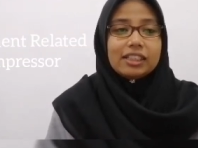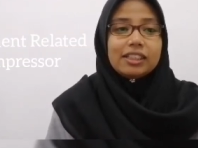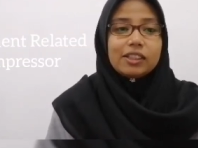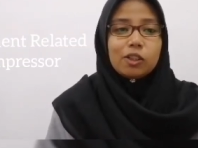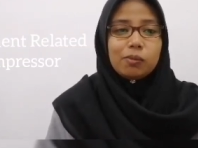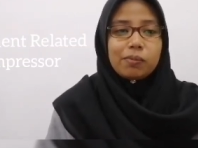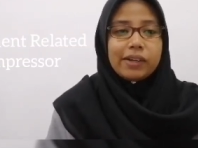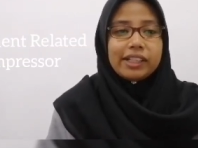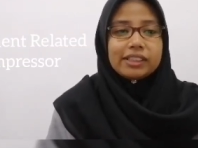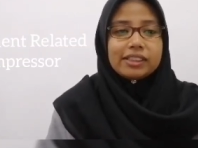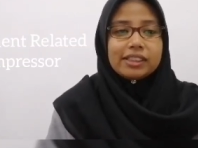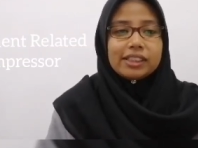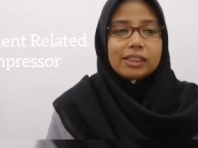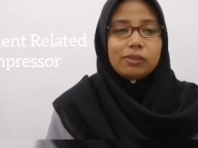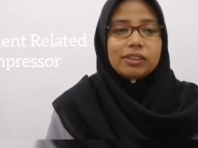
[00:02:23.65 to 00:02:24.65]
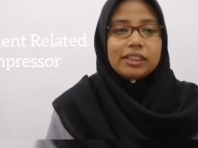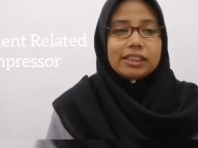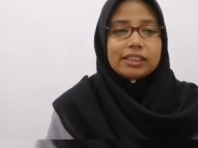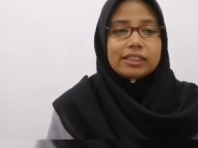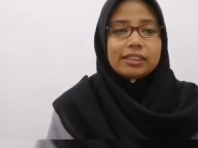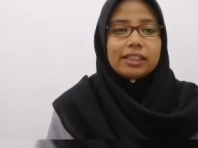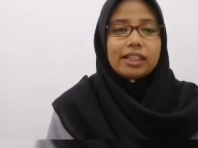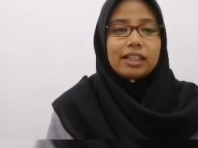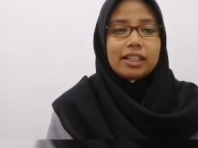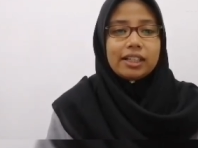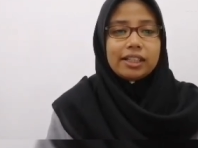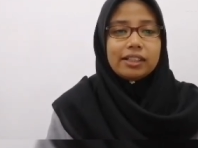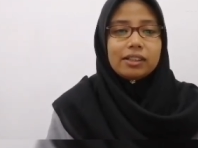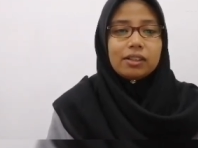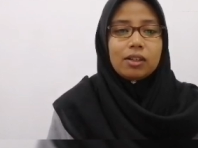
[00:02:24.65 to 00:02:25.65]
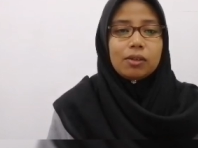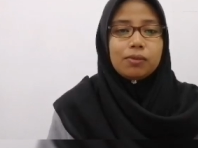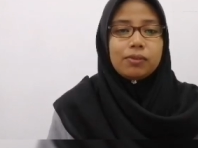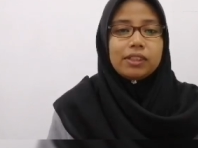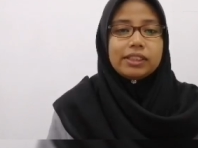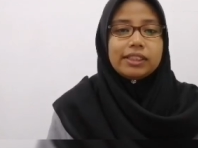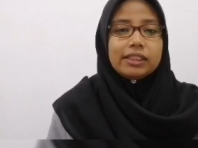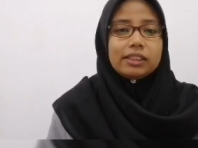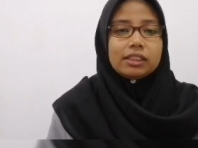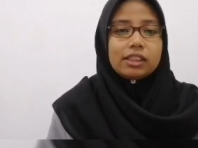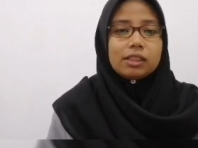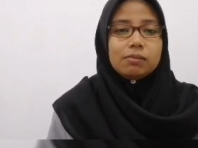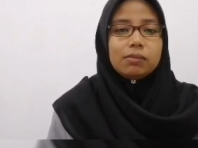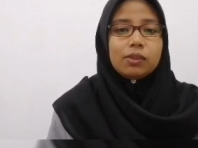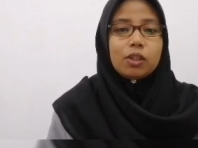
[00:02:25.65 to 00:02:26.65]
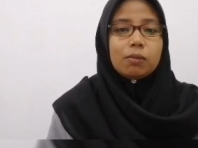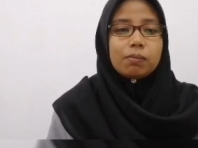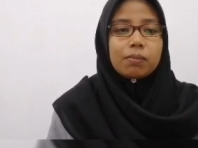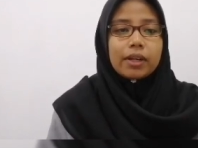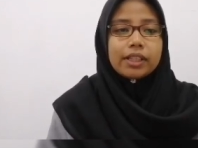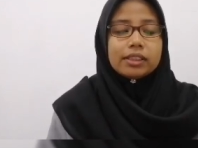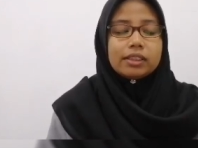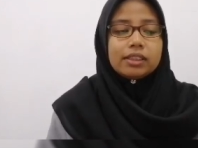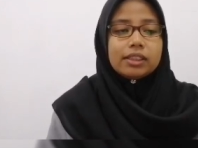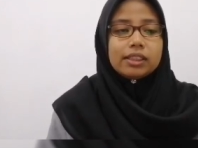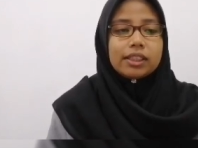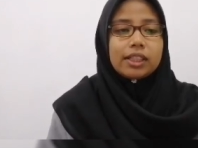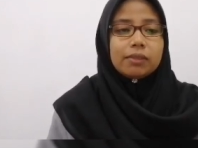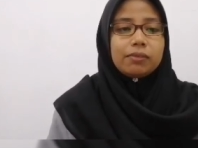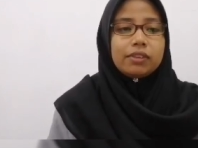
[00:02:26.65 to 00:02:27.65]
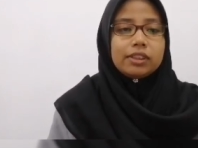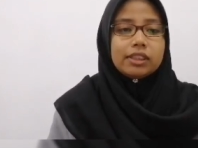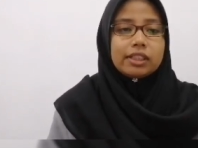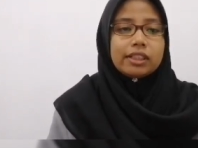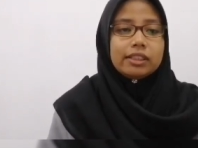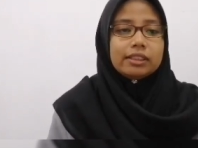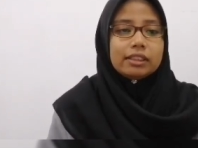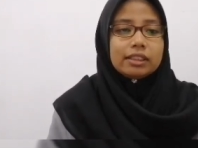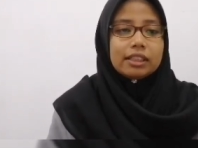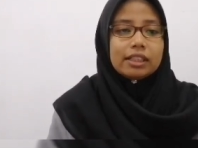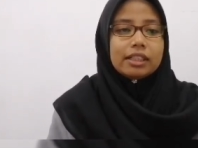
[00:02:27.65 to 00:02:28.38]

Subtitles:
The compressor, which is the heart of the system, compresses the refrigerant